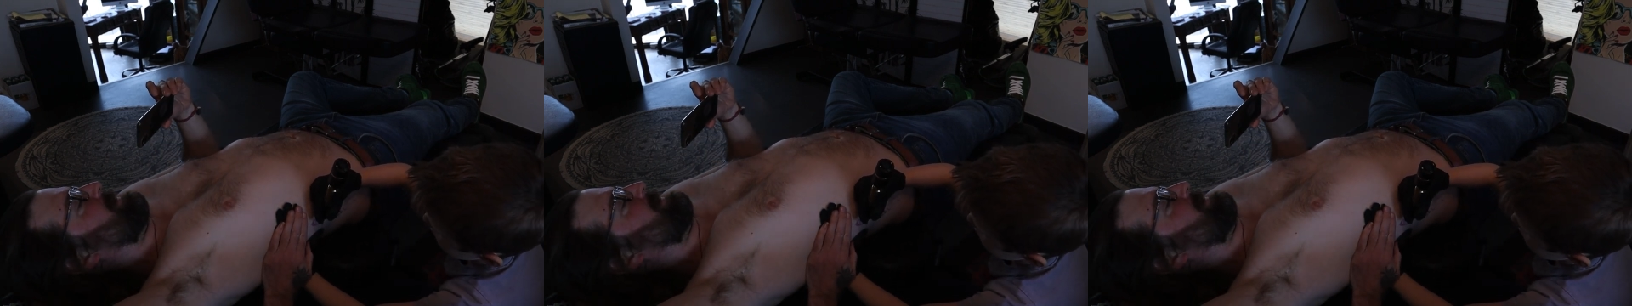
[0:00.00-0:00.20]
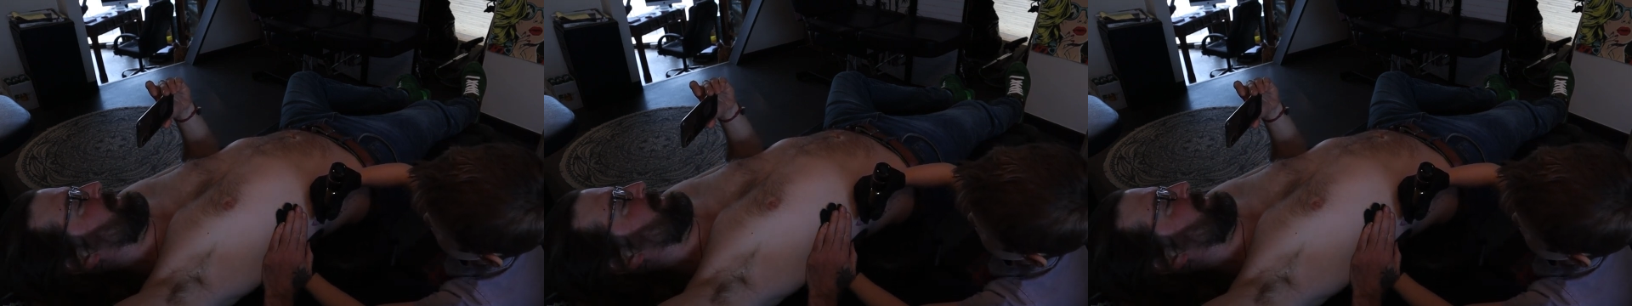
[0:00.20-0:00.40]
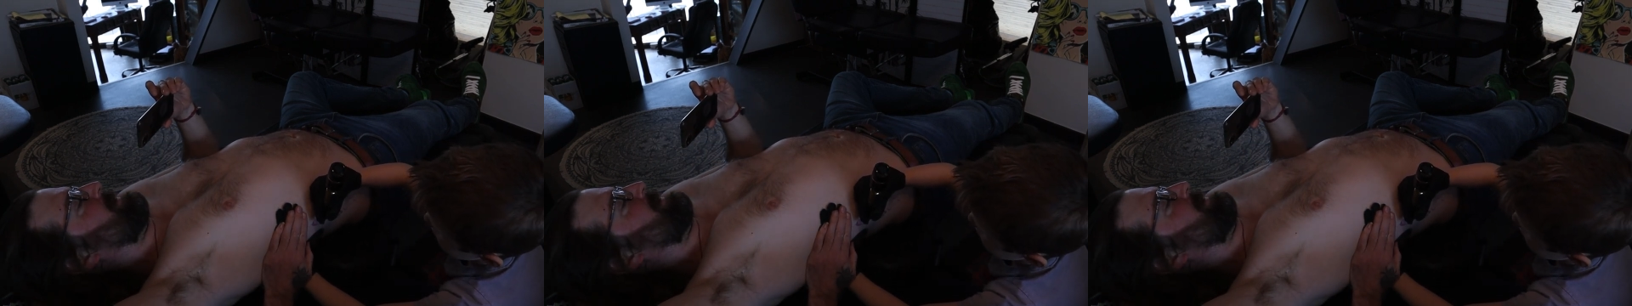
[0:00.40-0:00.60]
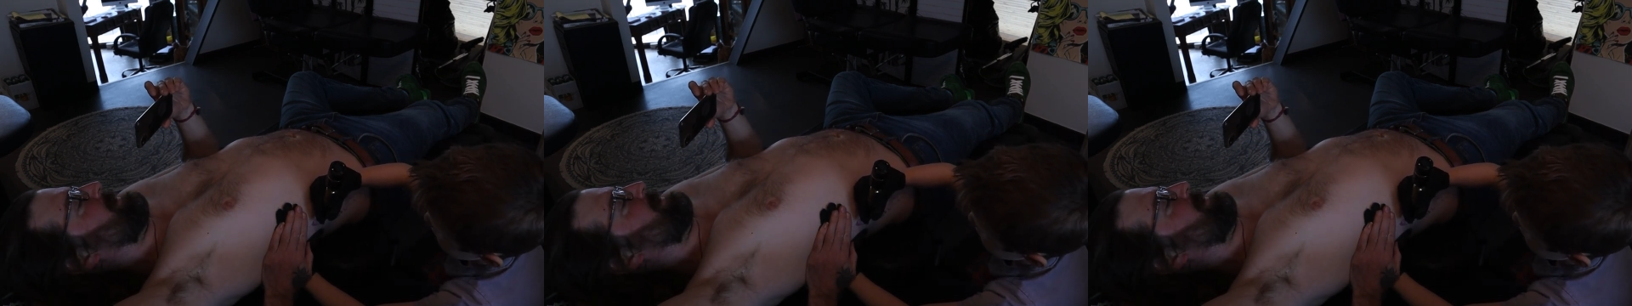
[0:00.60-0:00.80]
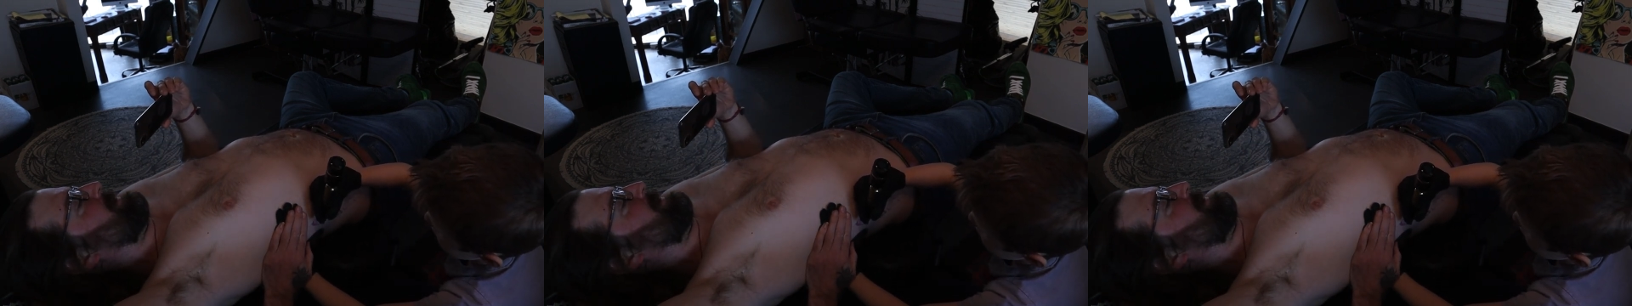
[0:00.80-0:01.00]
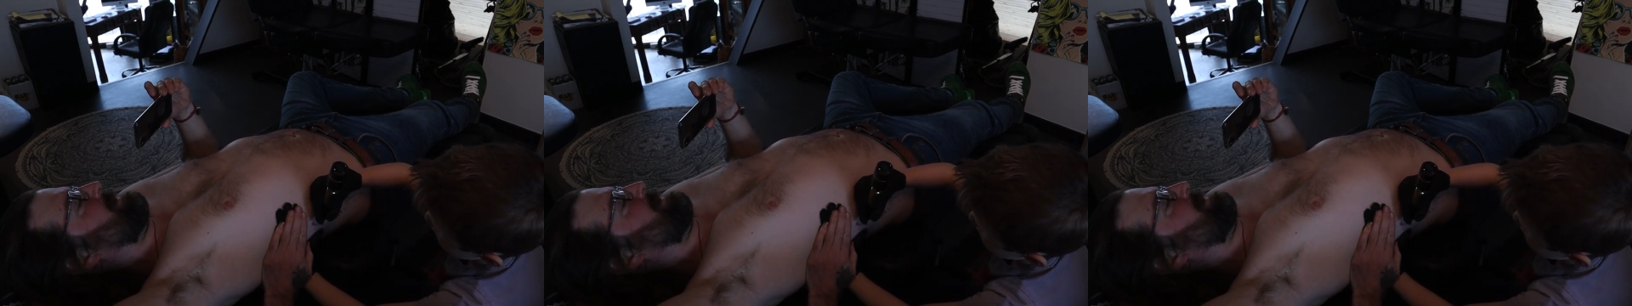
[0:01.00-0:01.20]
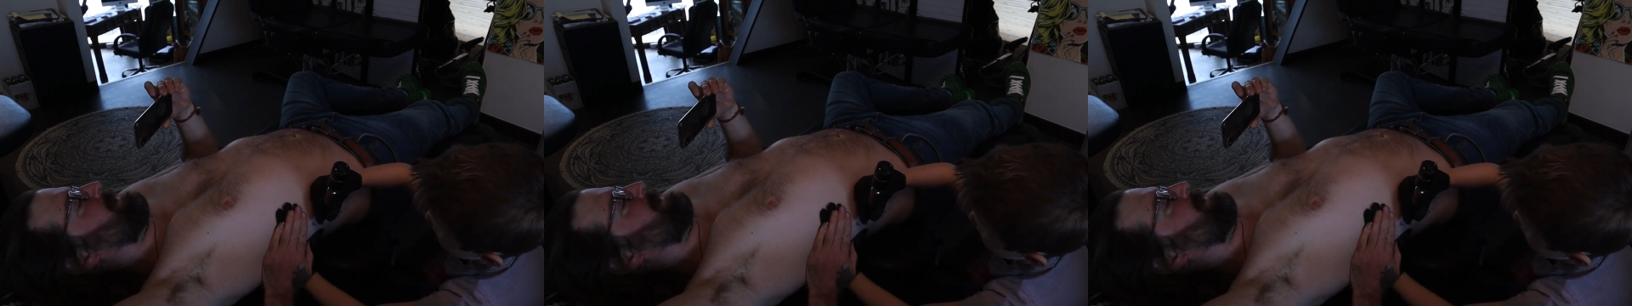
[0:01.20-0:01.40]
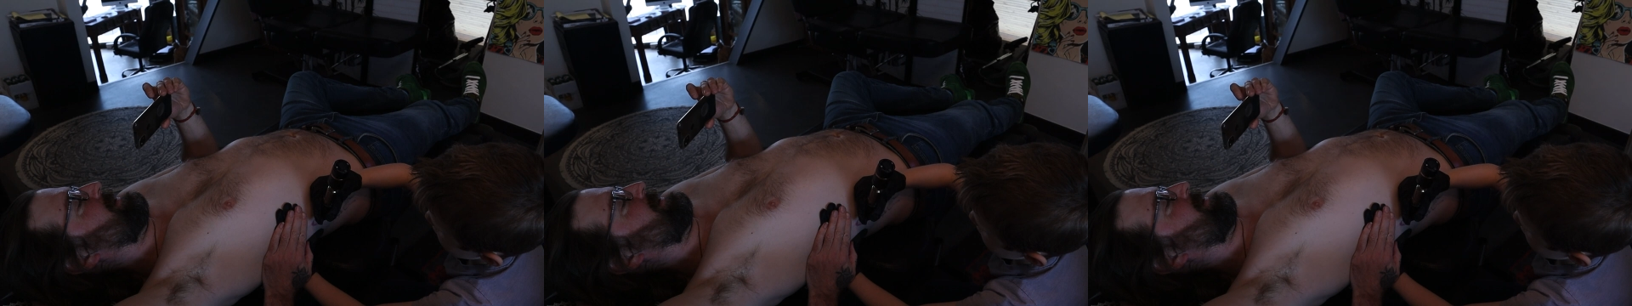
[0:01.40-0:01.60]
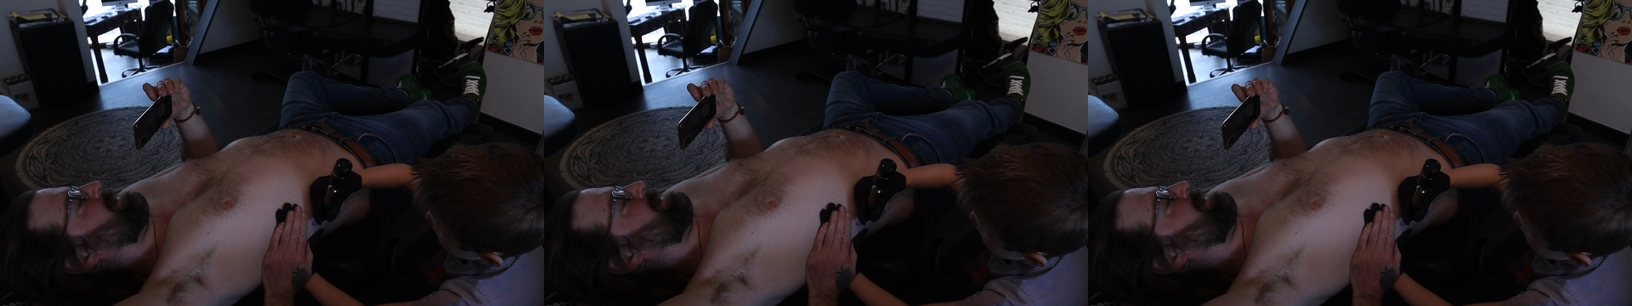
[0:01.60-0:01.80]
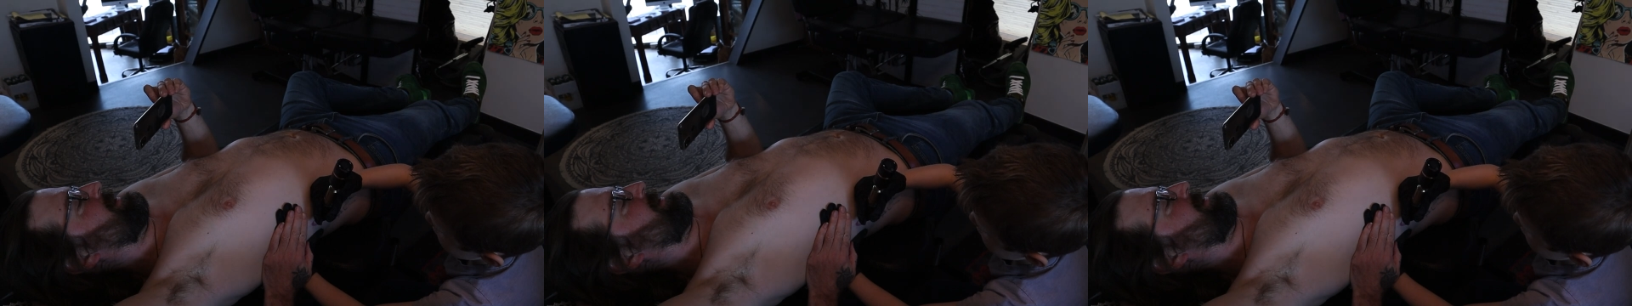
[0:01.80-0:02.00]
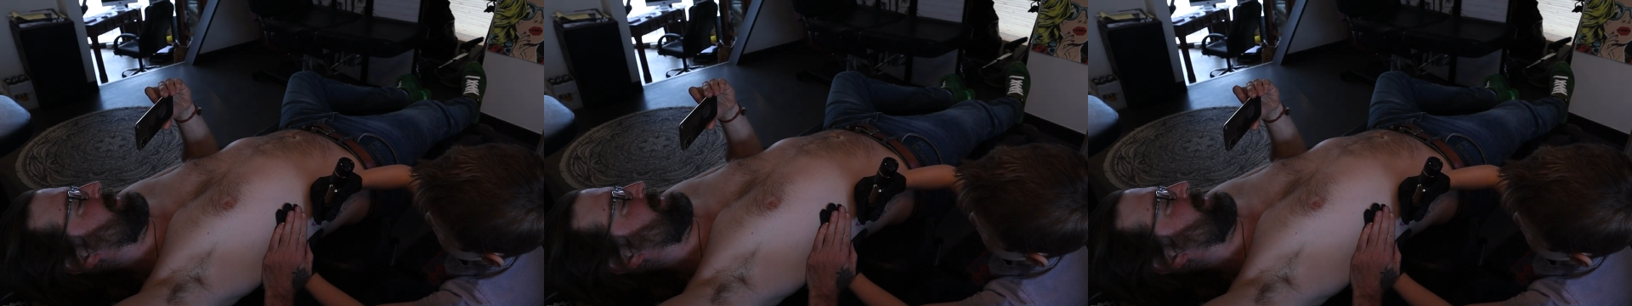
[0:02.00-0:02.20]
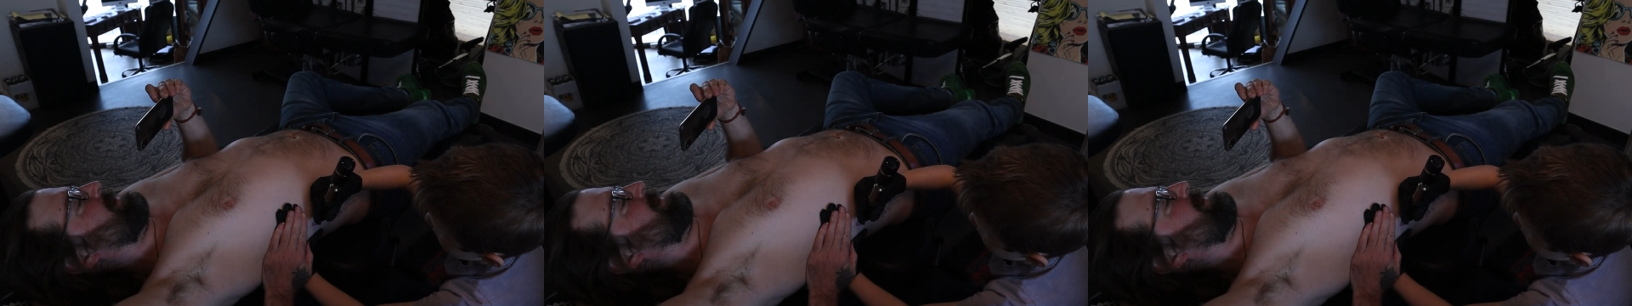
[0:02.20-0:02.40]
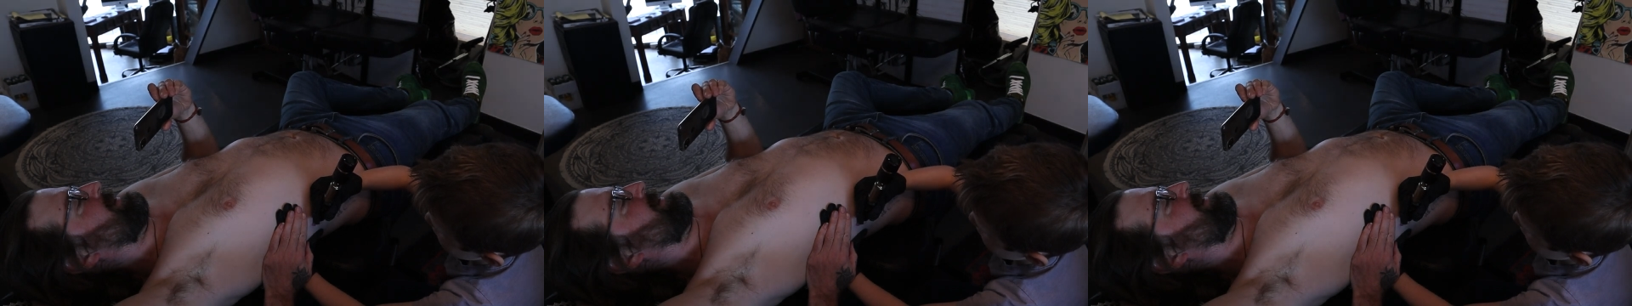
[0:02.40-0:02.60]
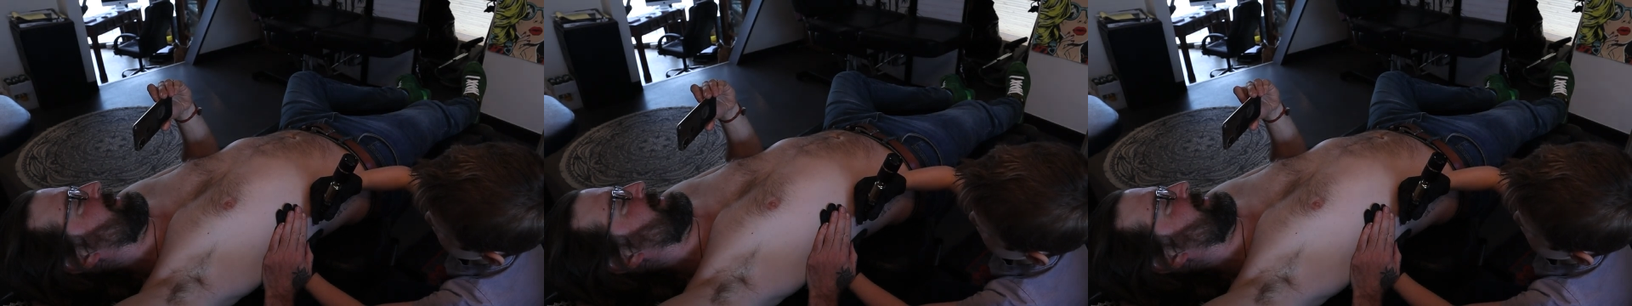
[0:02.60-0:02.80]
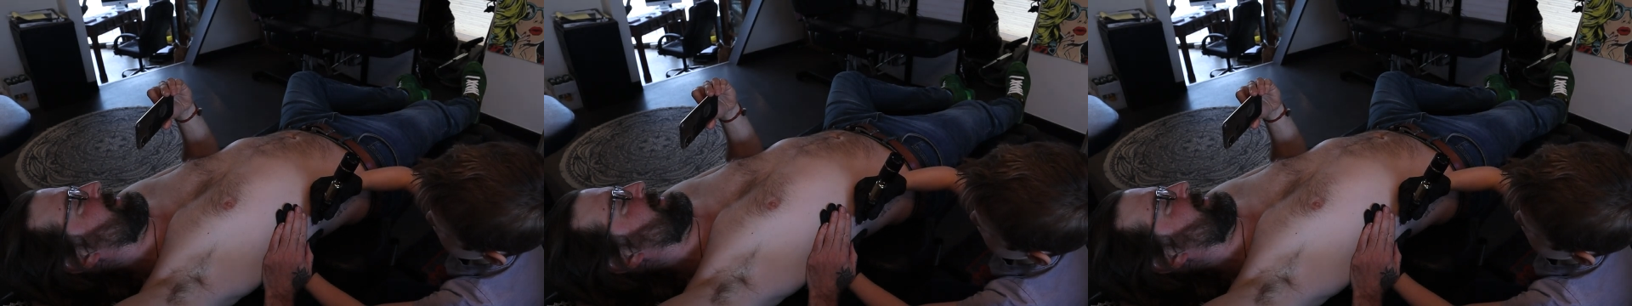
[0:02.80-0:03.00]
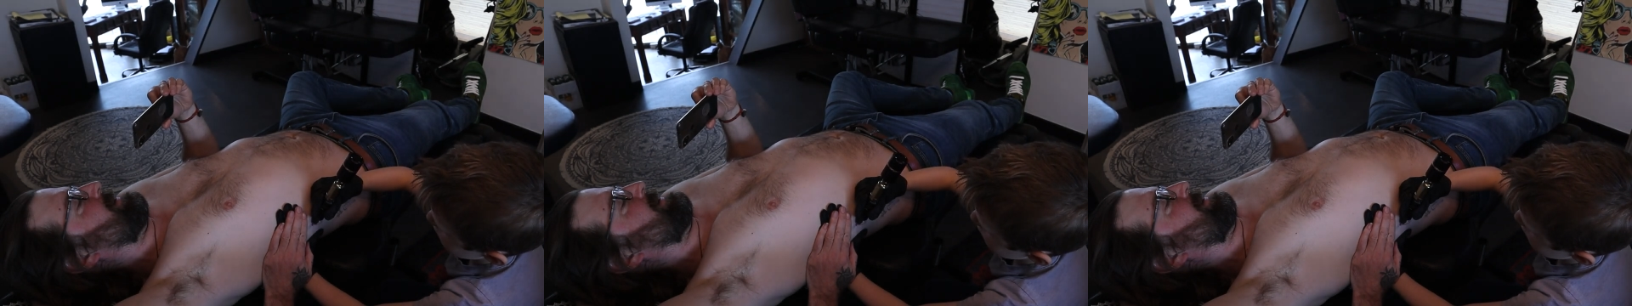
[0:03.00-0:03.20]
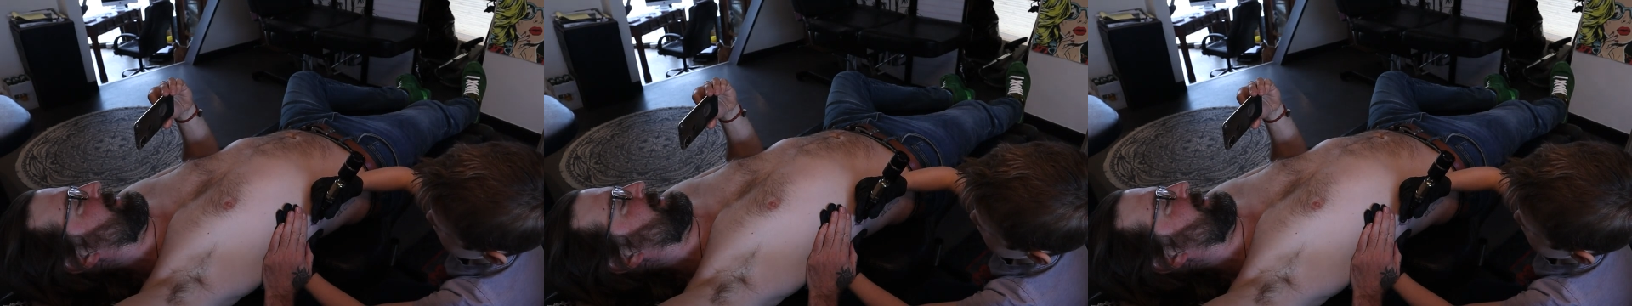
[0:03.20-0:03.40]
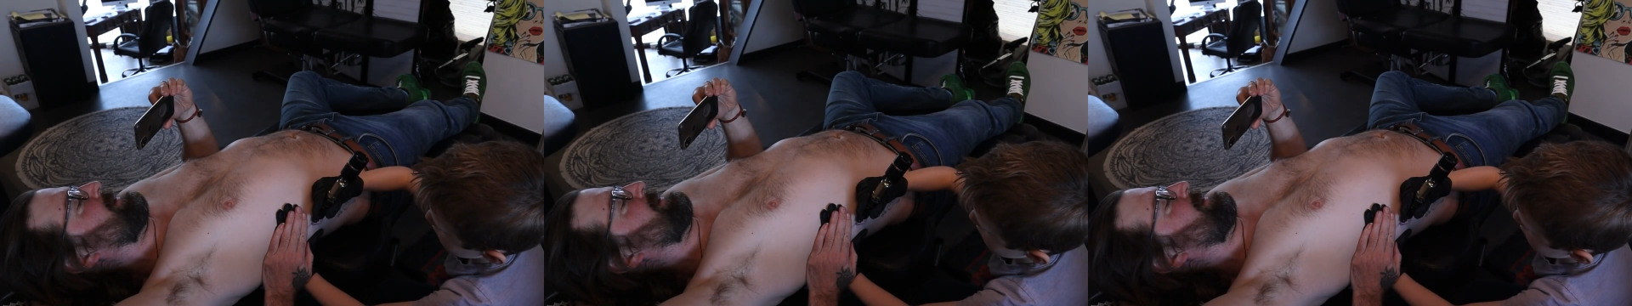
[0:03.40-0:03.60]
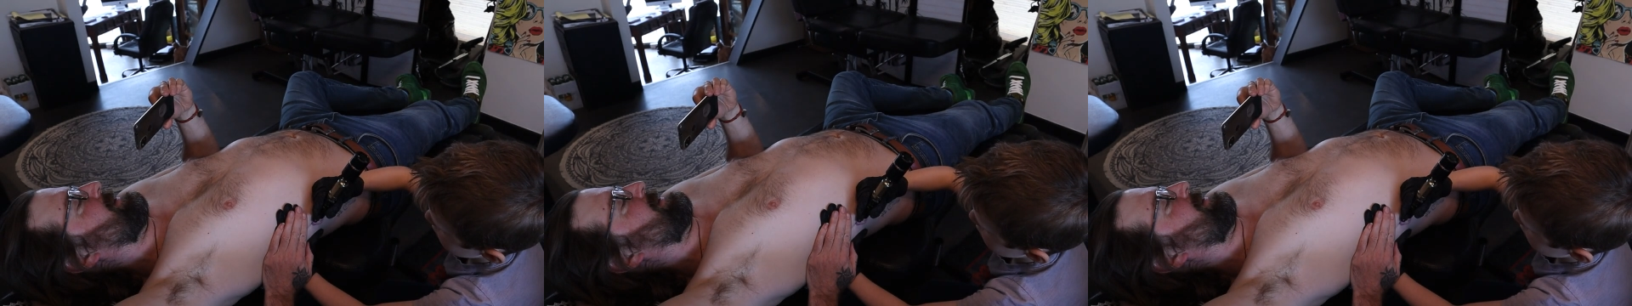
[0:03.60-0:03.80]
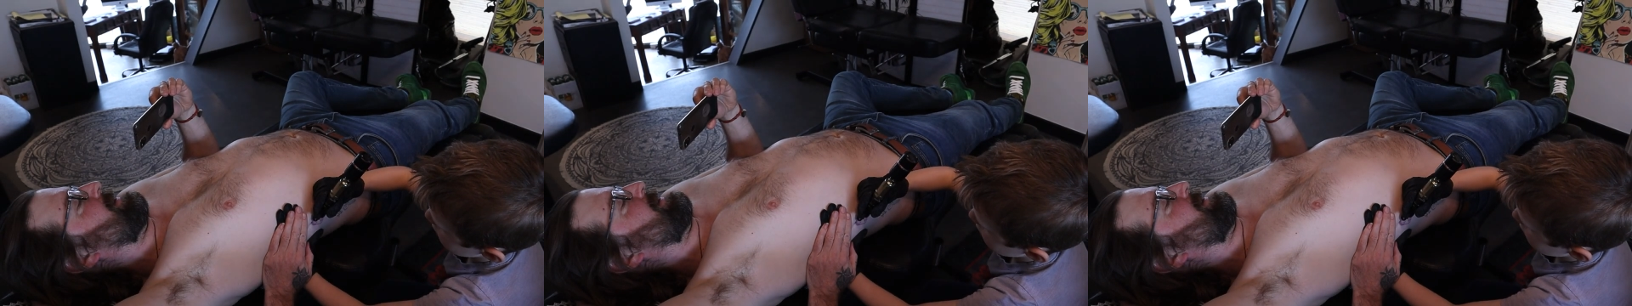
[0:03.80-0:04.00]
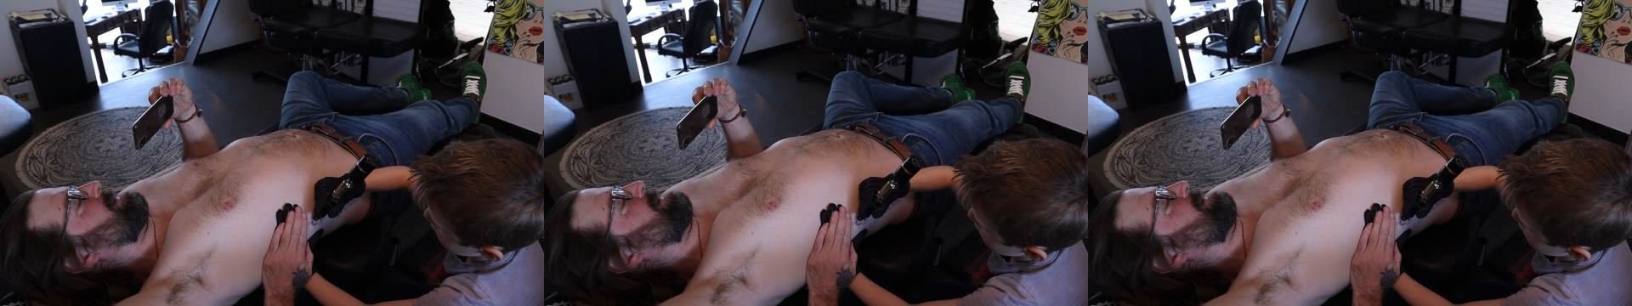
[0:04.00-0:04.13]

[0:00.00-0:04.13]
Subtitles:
(no speaker visible)